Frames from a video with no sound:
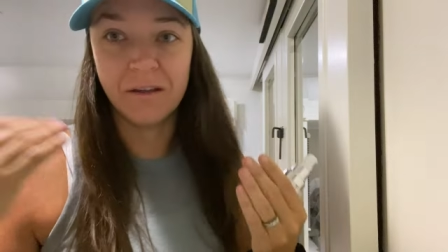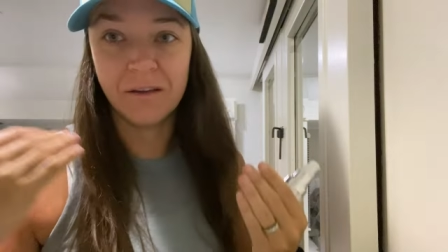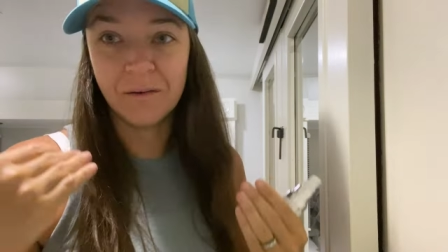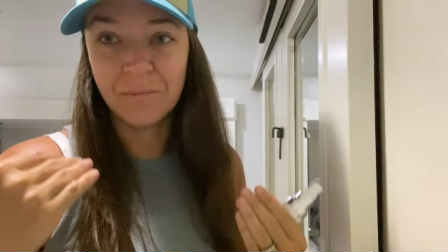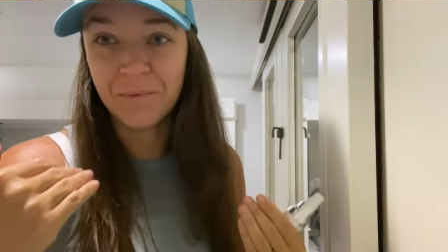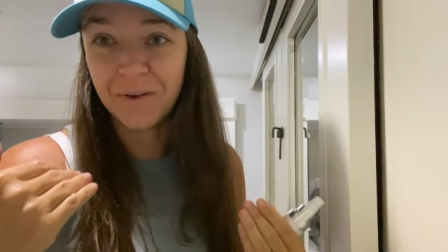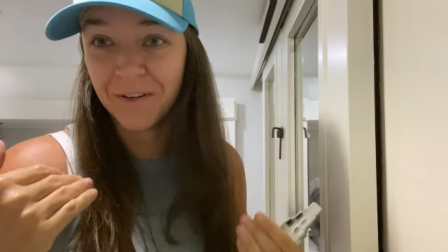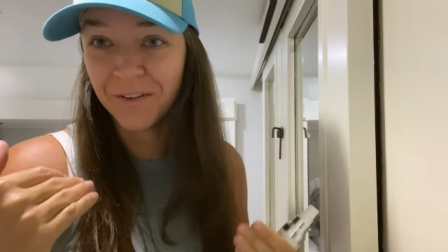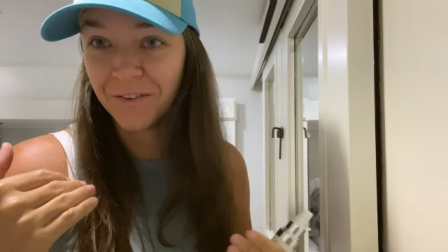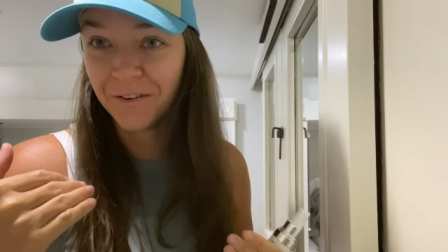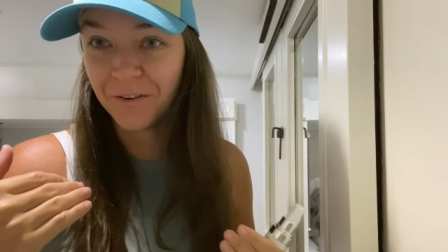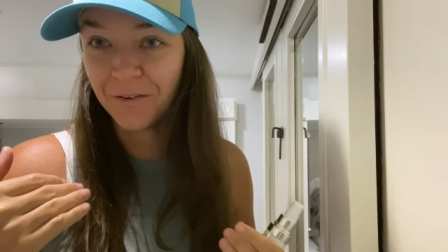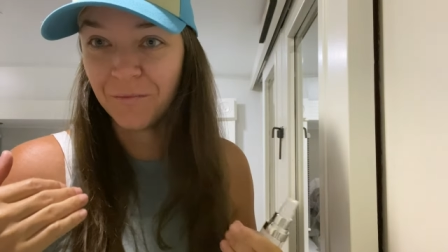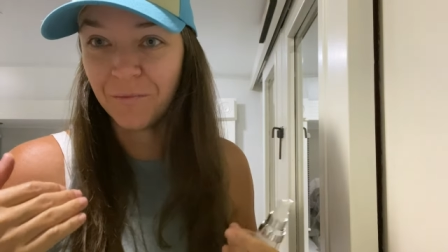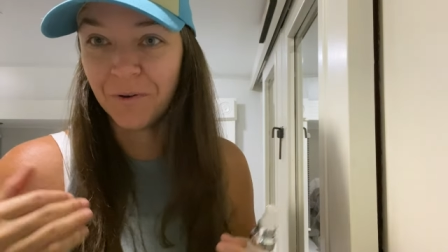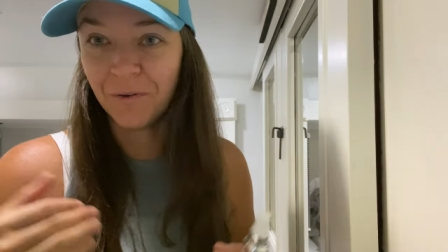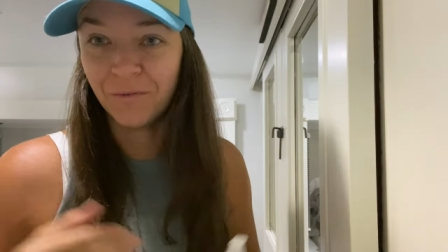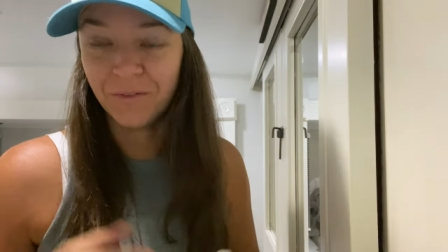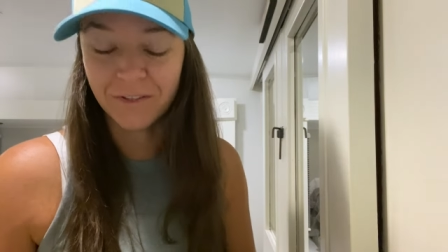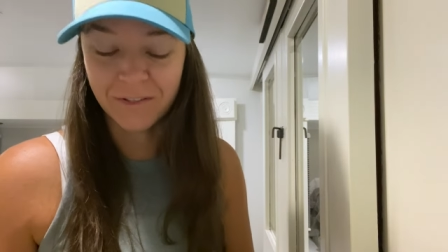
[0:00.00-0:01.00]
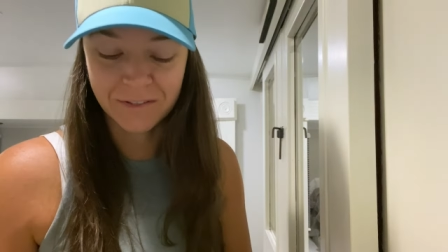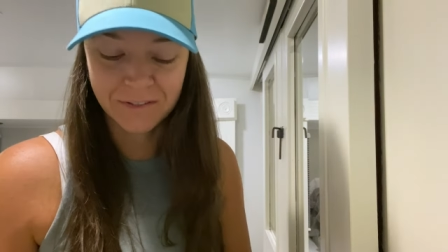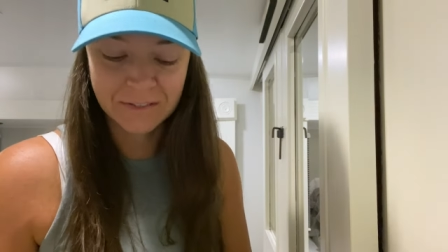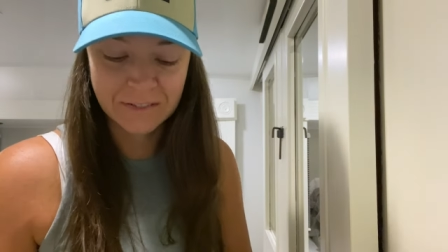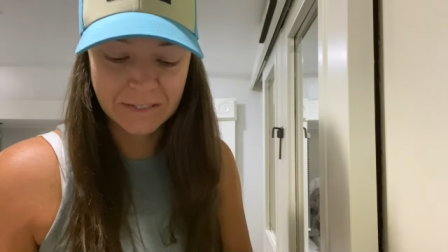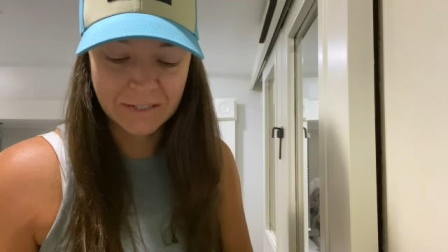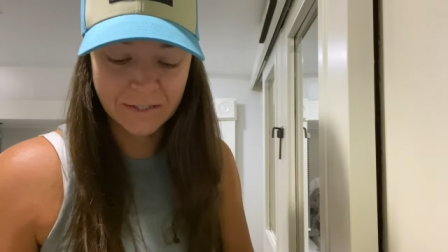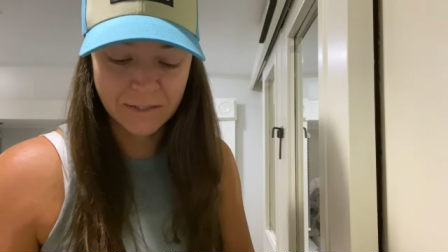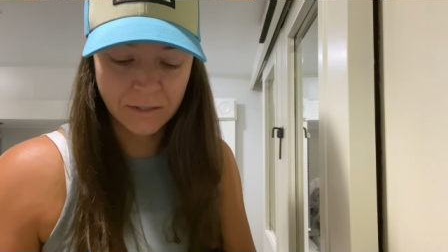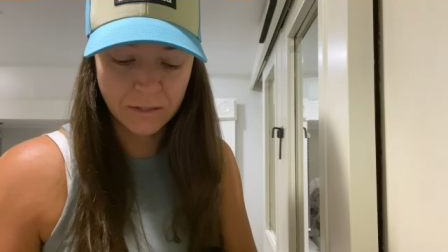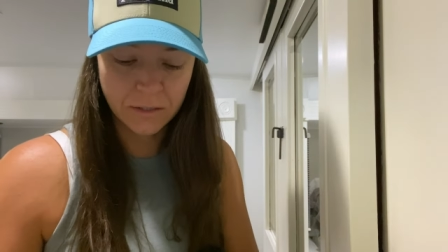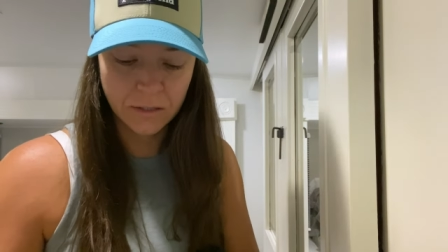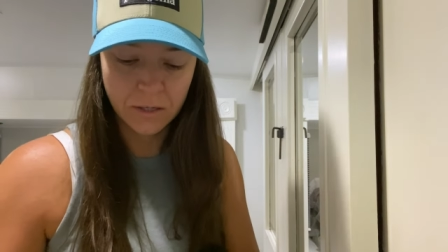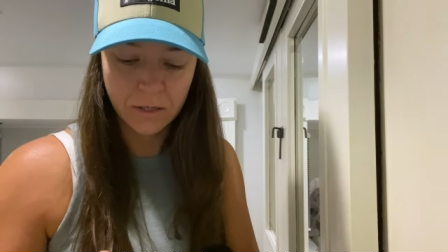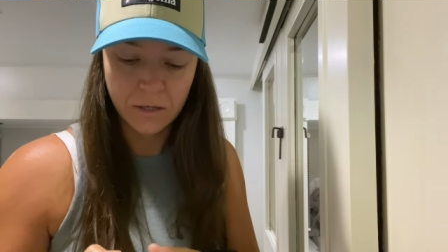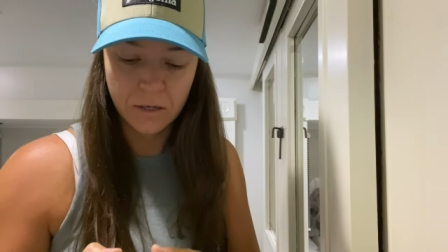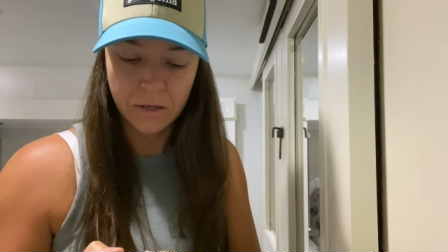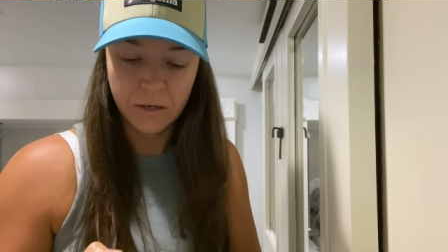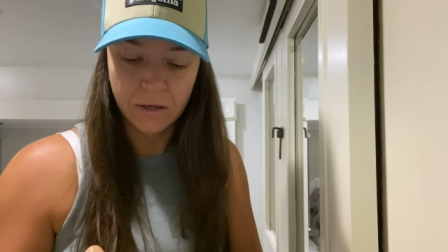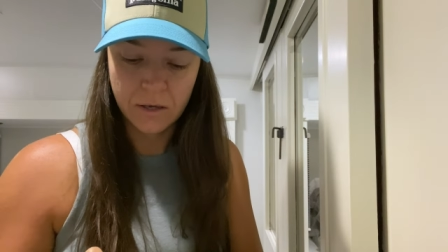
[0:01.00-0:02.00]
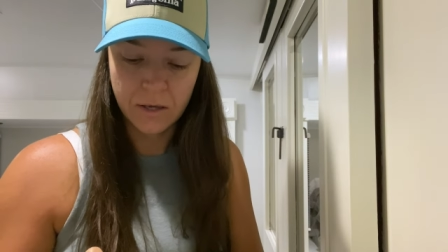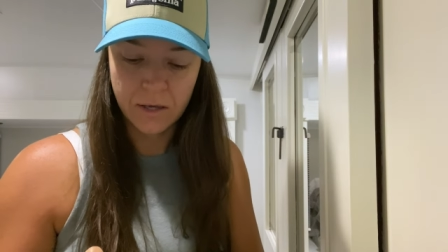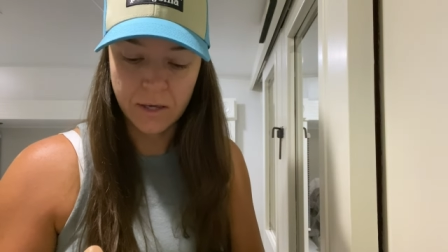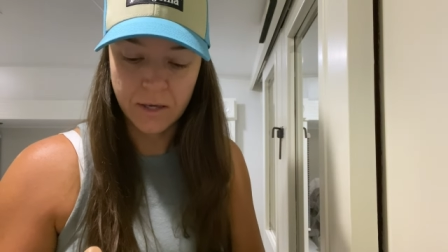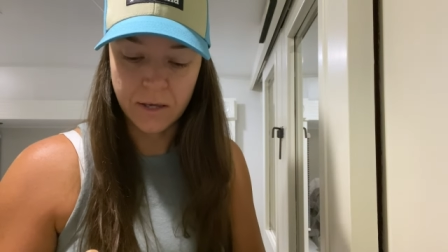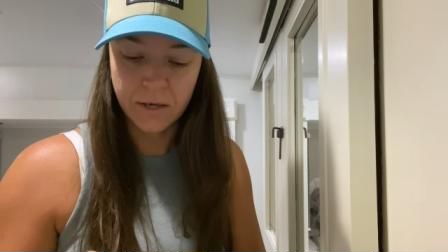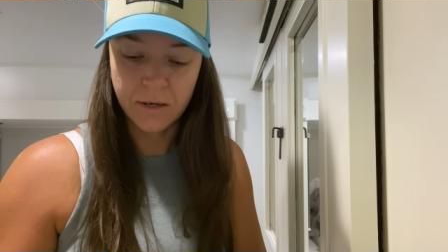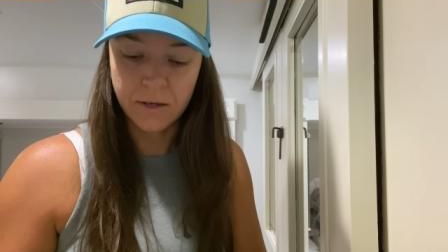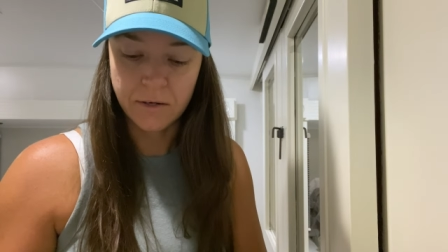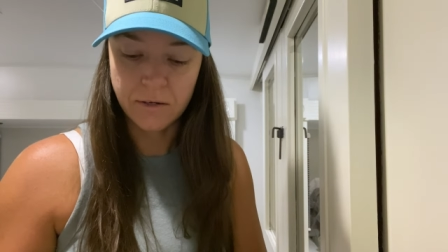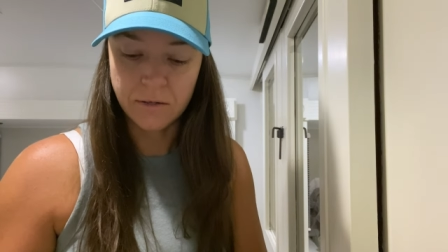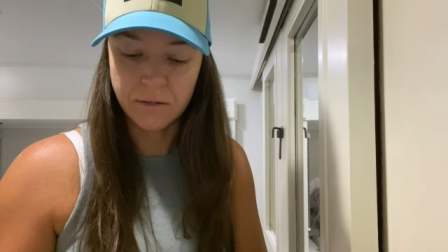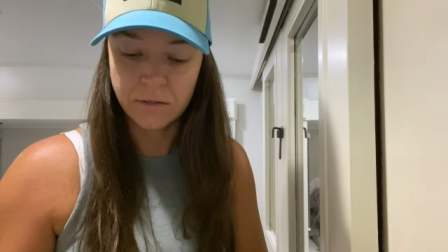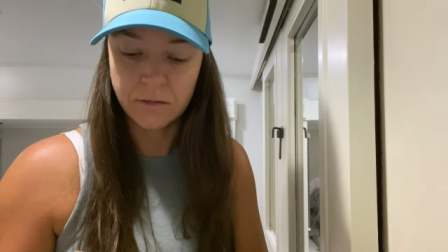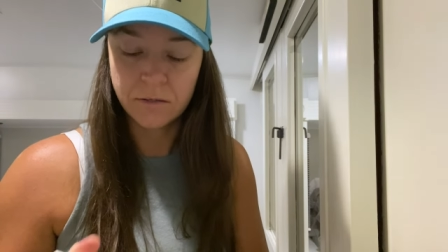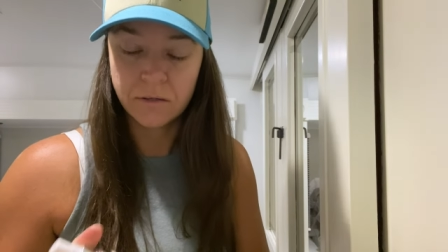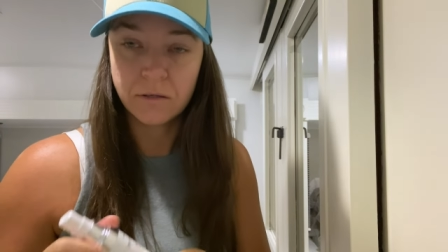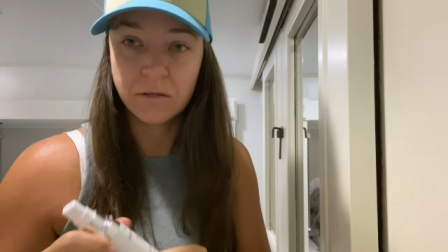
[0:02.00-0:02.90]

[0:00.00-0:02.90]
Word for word: and a bedroom on this end. And